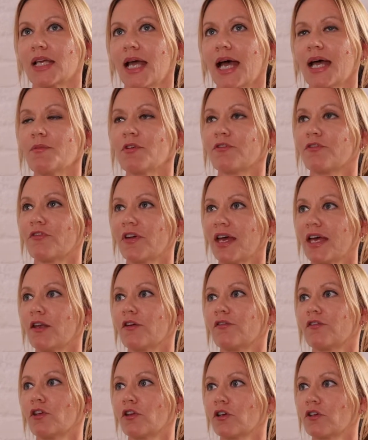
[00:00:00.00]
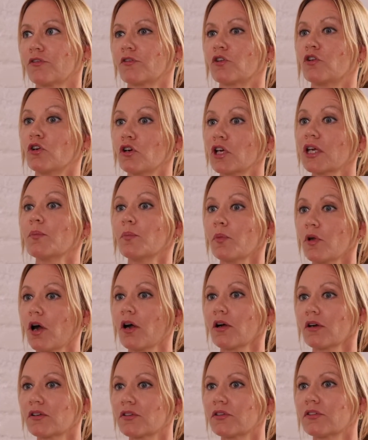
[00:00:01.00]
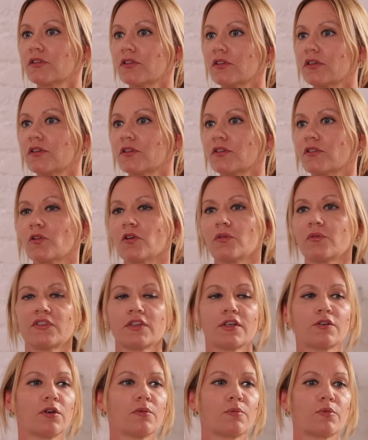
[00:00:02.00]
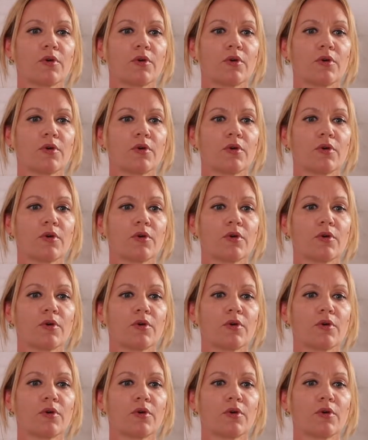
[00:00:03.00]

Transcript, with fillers: I'm a fan of a lot of cooking blogs, so Sarah